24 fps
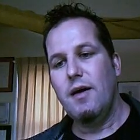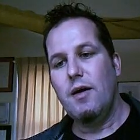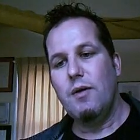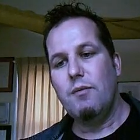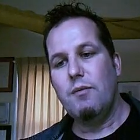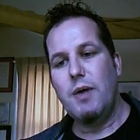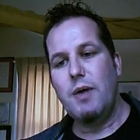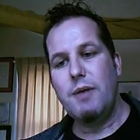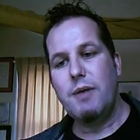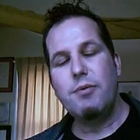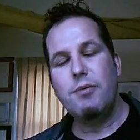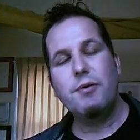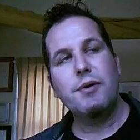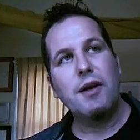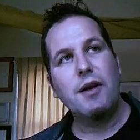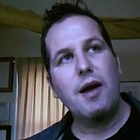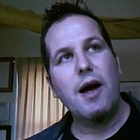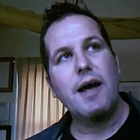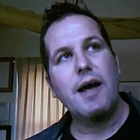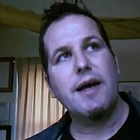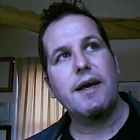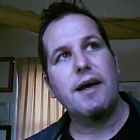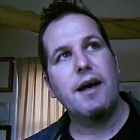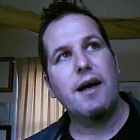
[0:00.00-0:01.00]
people would
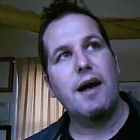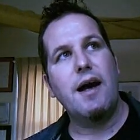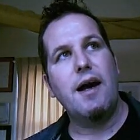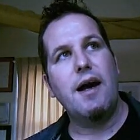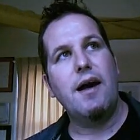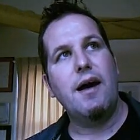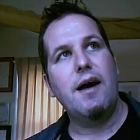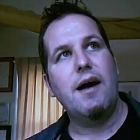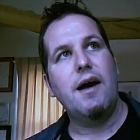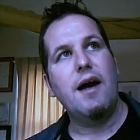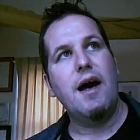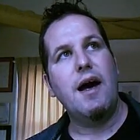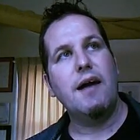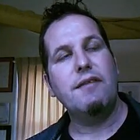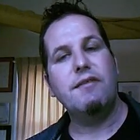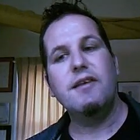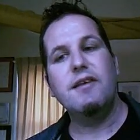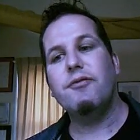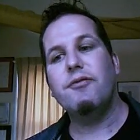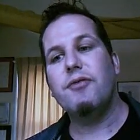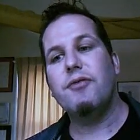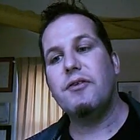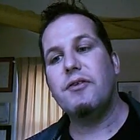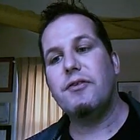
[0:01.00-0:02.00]
like a
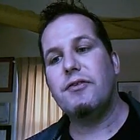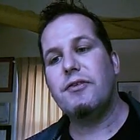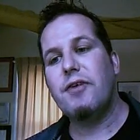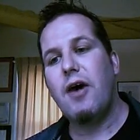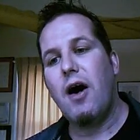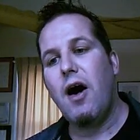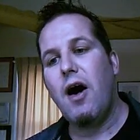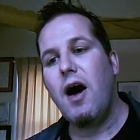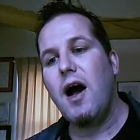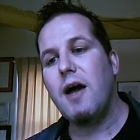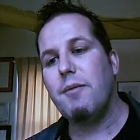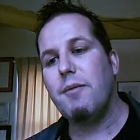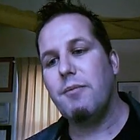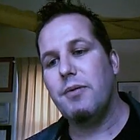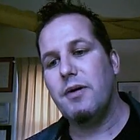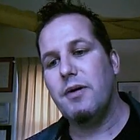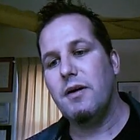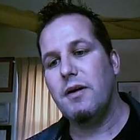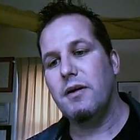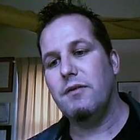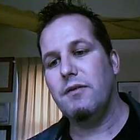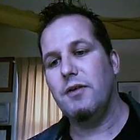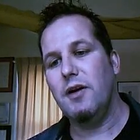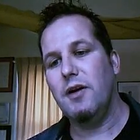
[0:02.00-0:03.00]
different type
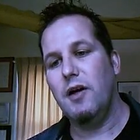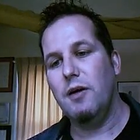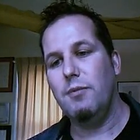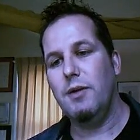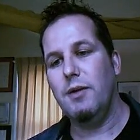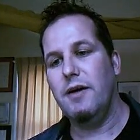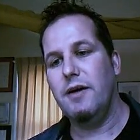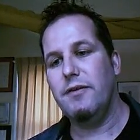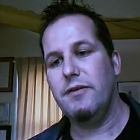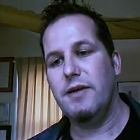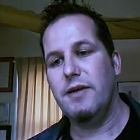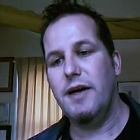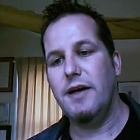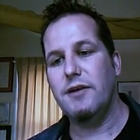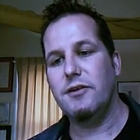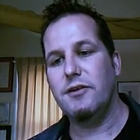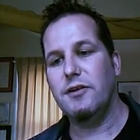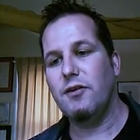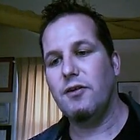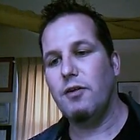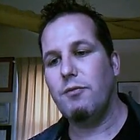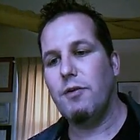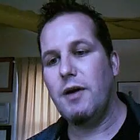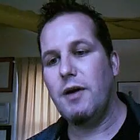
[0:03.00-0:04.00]
of
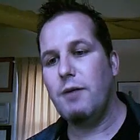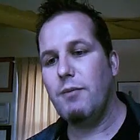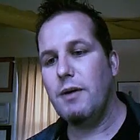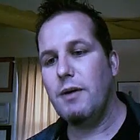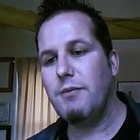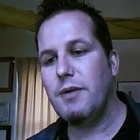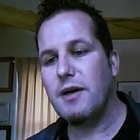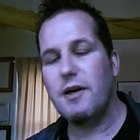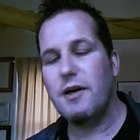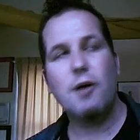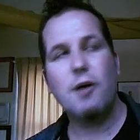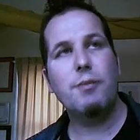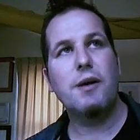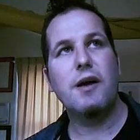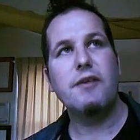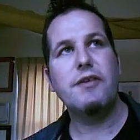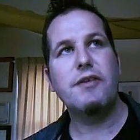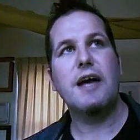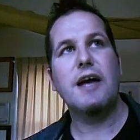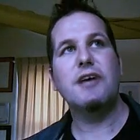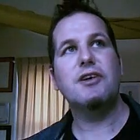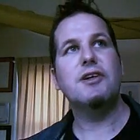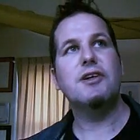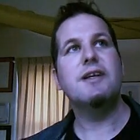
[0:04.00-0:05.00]
globalisation. Remember,
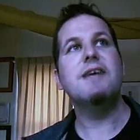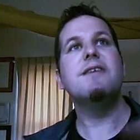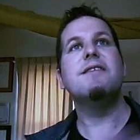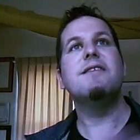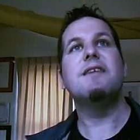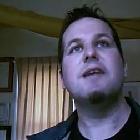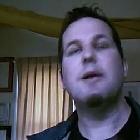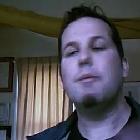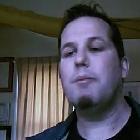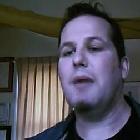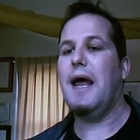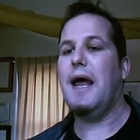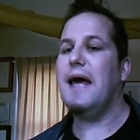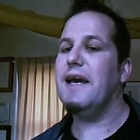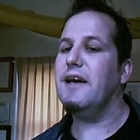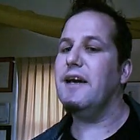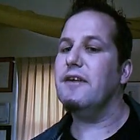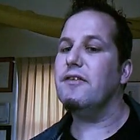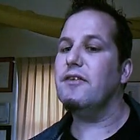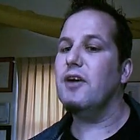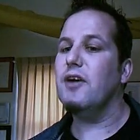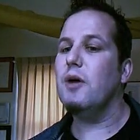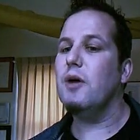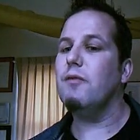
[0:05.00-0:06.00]
globalisation isn't a
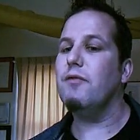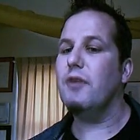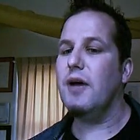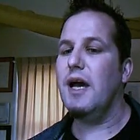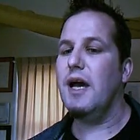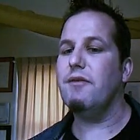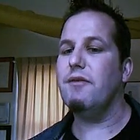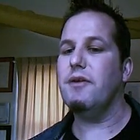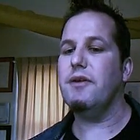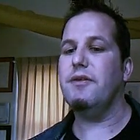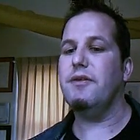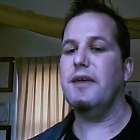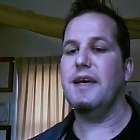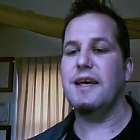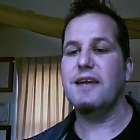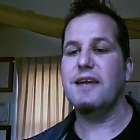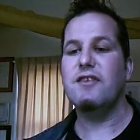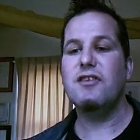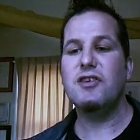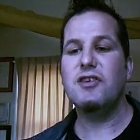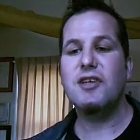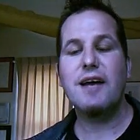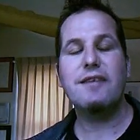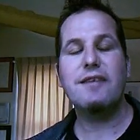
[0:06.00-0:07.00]
blanket term for everything.
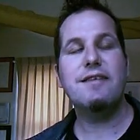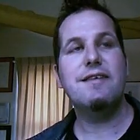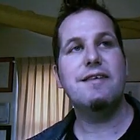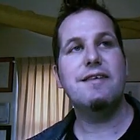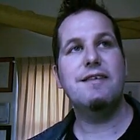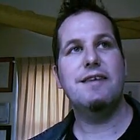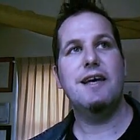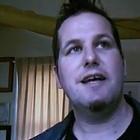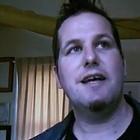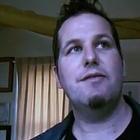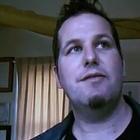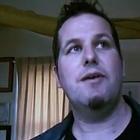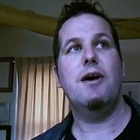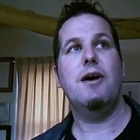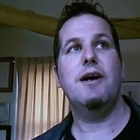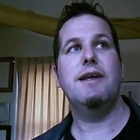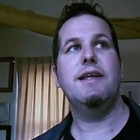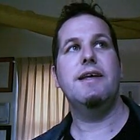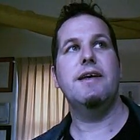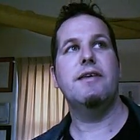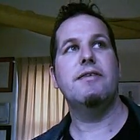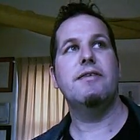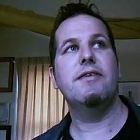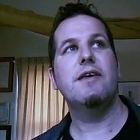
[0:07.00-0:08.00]
It's just a set of
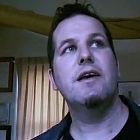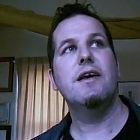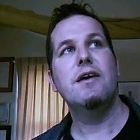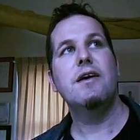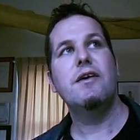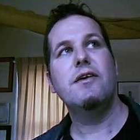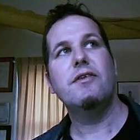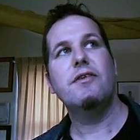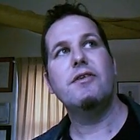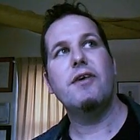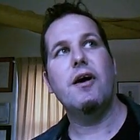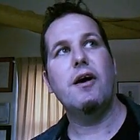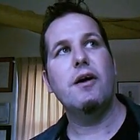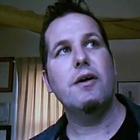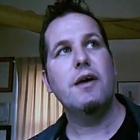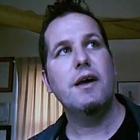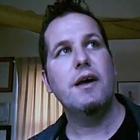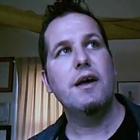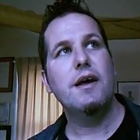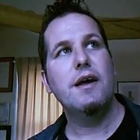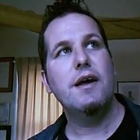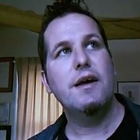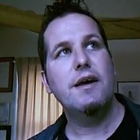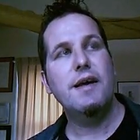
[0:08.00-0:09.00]
ideas. So
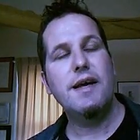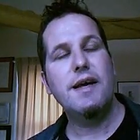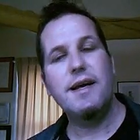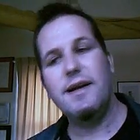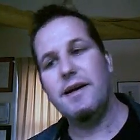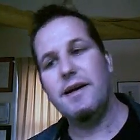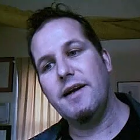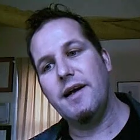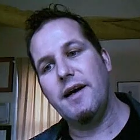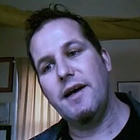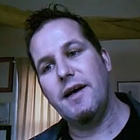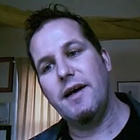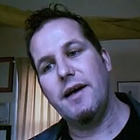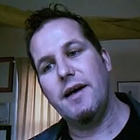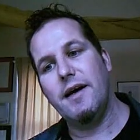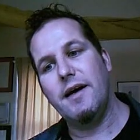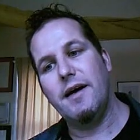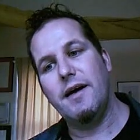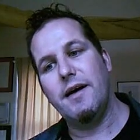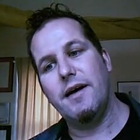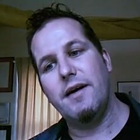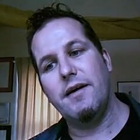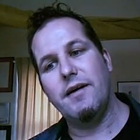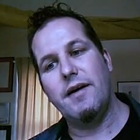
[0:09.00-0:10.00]
in
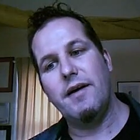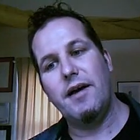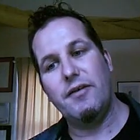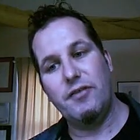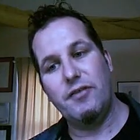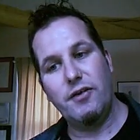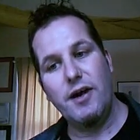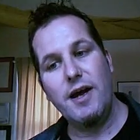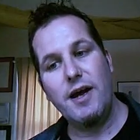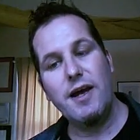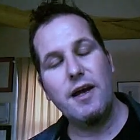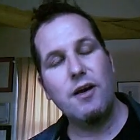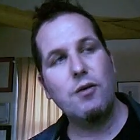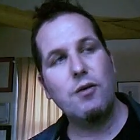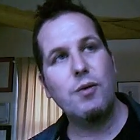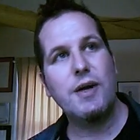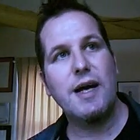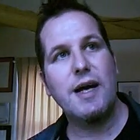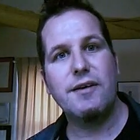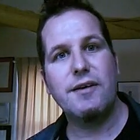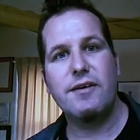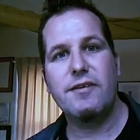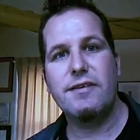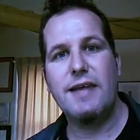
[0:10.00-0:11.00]
Australia, we
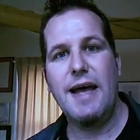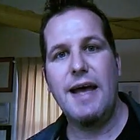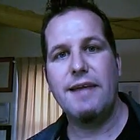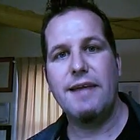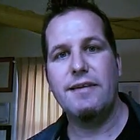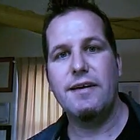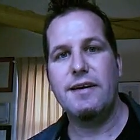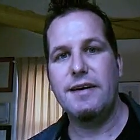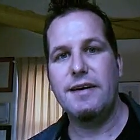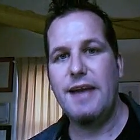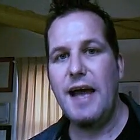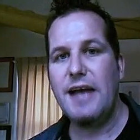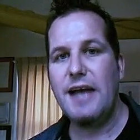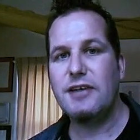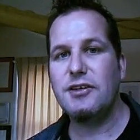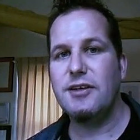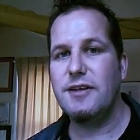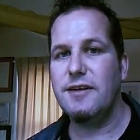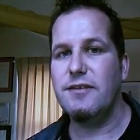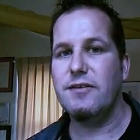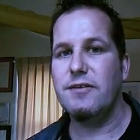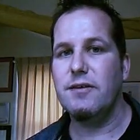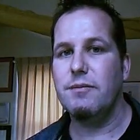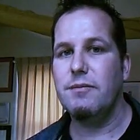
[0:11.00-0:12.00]
understand that
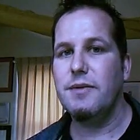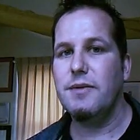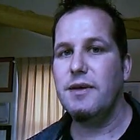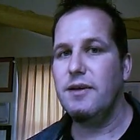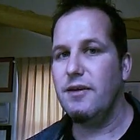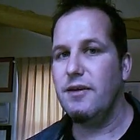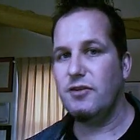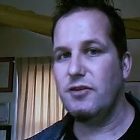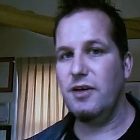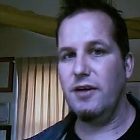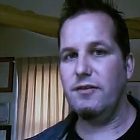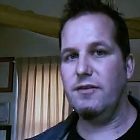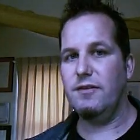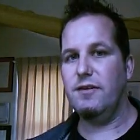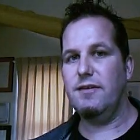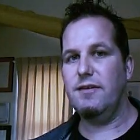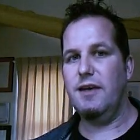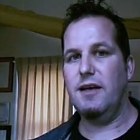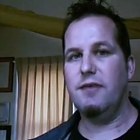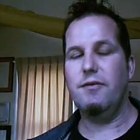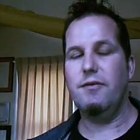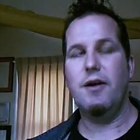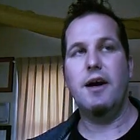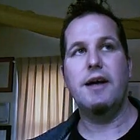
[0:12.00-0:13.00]
nationalism is just a
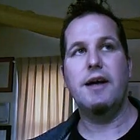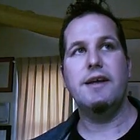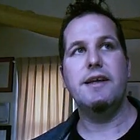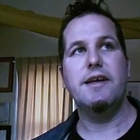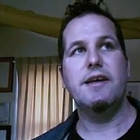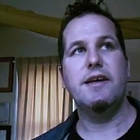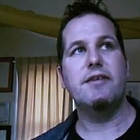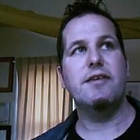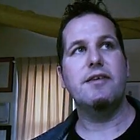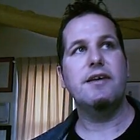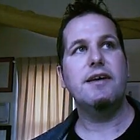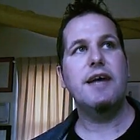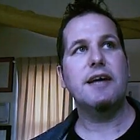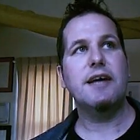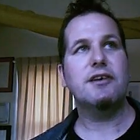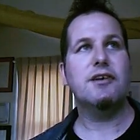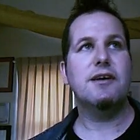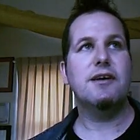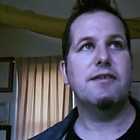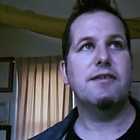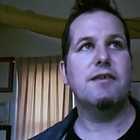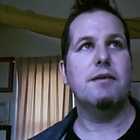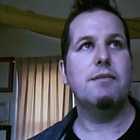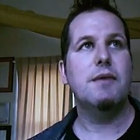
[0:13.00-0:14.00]
set of ideas. And
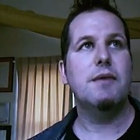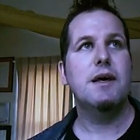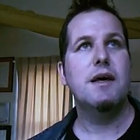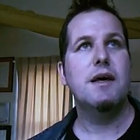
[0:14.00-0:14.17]
nationalism,